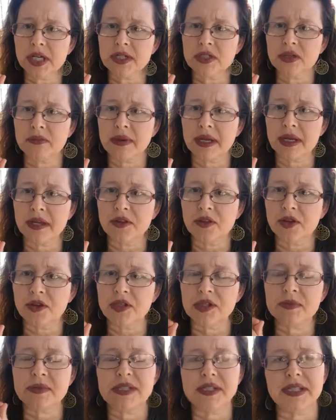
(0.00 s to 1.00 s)
kids are making their
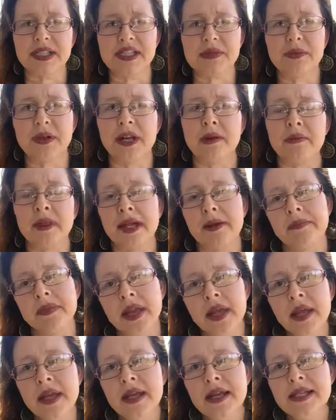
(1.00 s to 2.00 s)
Christmas lists, but I'm like,
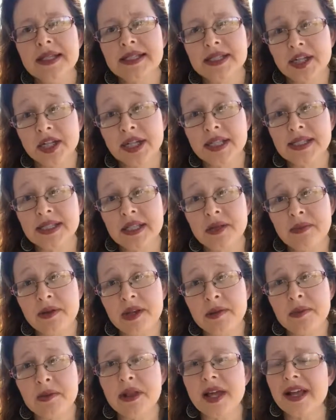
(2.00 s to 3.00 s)
seriously,
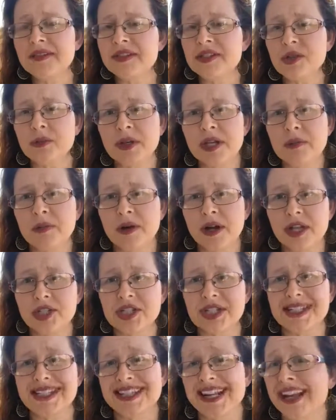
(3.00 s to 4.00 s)
people, I have so many
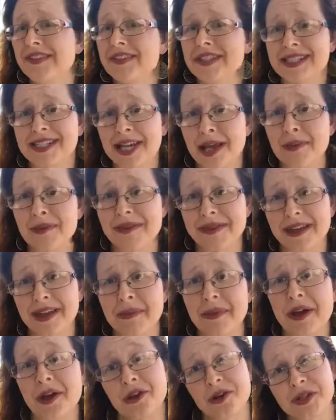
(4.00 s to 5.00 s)
projects and I have to stop and think
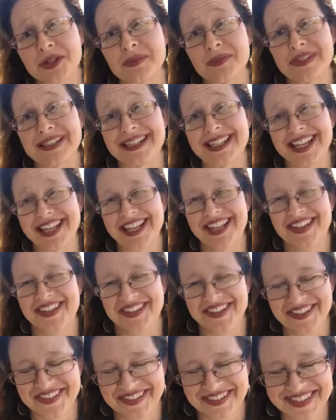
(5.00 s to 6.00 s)
about Christmas gifts.
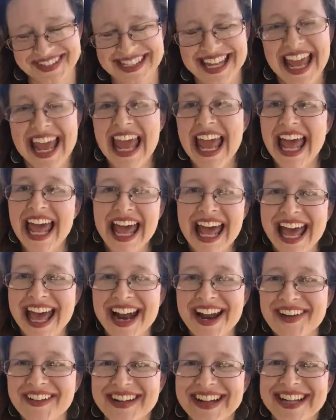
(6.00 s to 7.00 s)
I
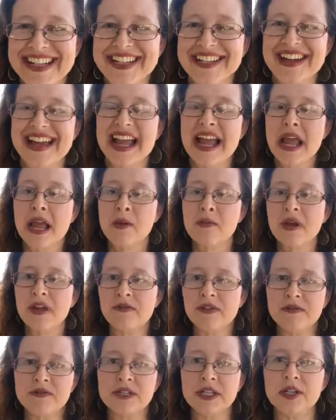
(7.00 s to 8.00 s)
don't want to do it. My
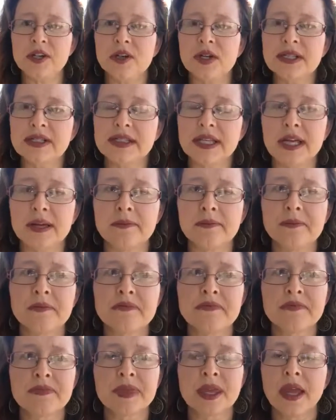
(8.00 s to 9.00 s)
15-year-old said,
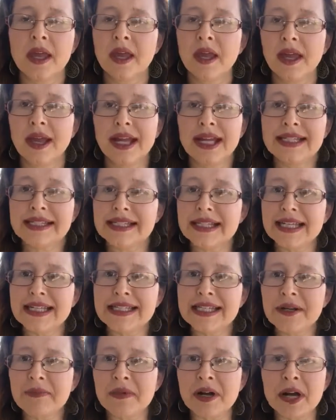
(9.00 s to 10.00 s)
"It's
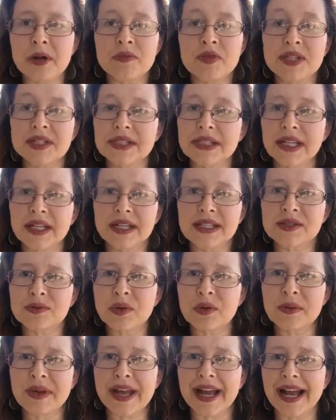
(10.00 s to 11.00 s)
easy, Mom. Just get us
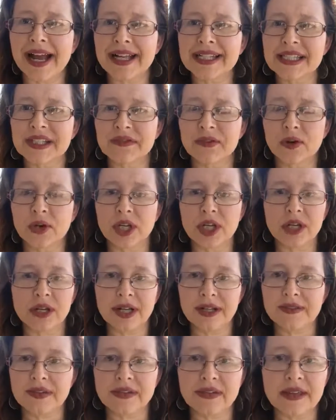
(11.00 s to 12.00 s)
what we ask for. You don't
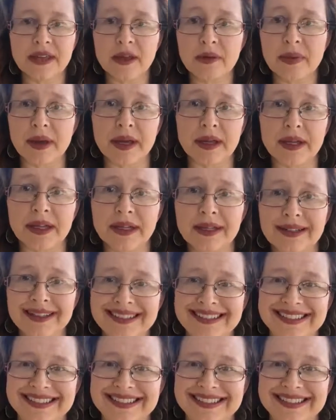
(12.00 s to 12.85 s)
have to think about it."